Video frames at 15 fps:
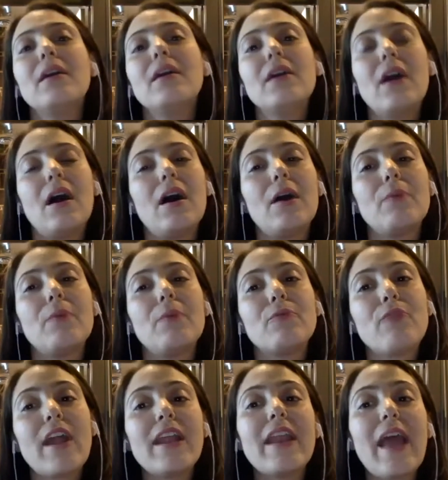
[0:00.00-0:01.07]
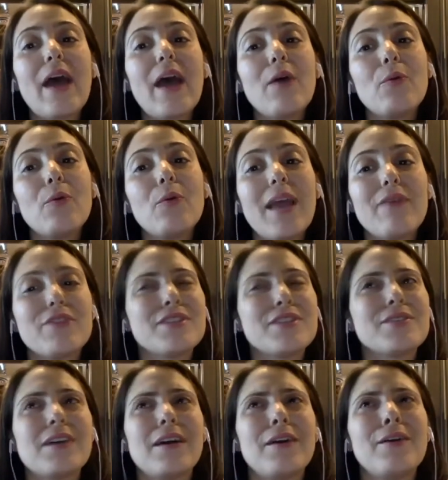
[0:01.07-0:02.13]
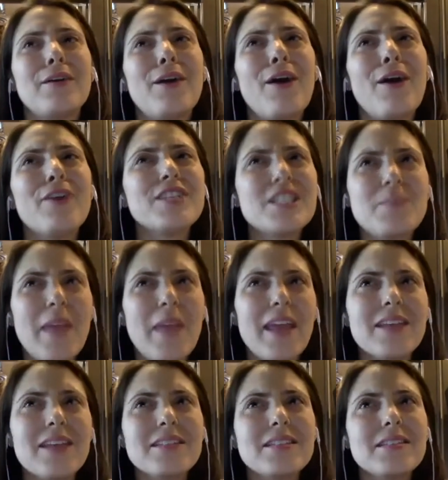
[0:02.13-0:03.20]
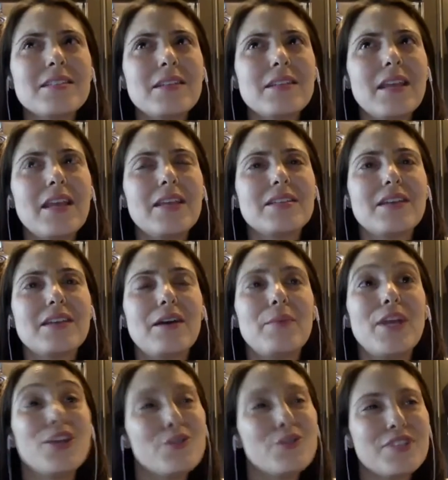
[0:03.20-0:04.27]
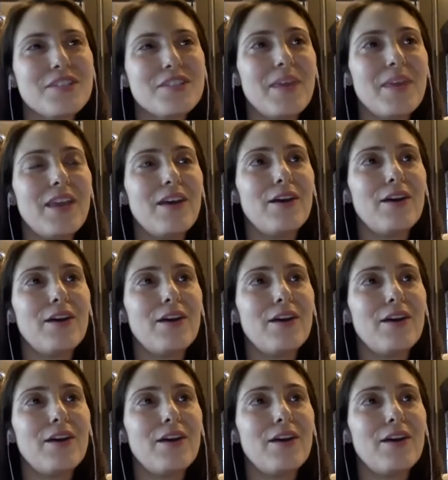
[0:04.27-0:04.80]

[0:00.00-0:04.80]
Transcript: Um, right now, we have this, uh, our space is um, it used to be a